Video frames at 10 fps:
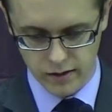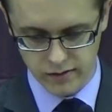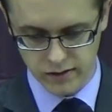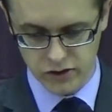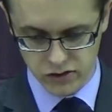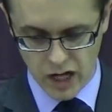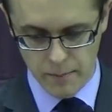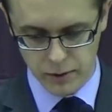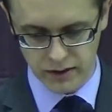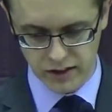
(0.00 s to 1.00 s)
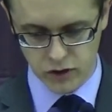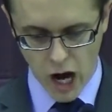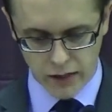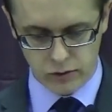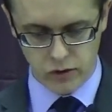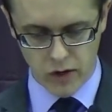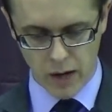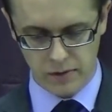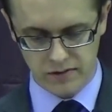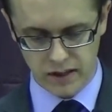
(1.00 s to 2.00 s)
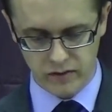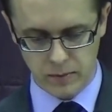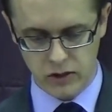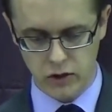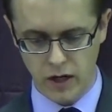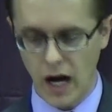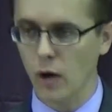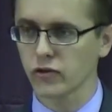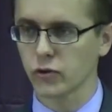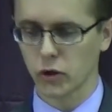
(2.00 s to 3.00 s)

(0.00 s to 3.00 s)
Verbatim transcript: says, does not bring this doctrine, do not receive him into your house,